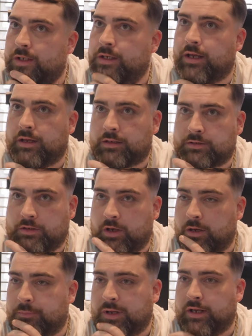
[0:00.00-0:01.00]
Yeah, so
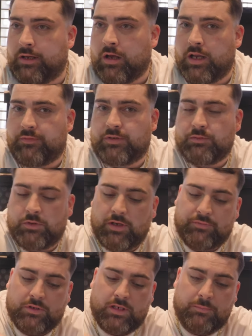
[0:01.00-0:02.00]
it'd be... You
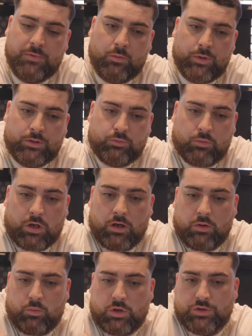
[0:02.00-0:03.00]
have to let me know which
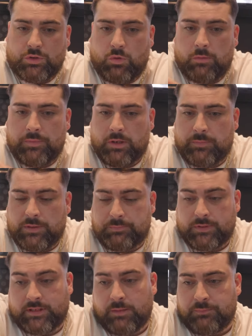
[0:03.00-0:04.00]
watch you want, but it'd be
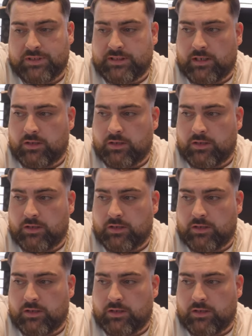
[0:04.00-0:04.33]
10%.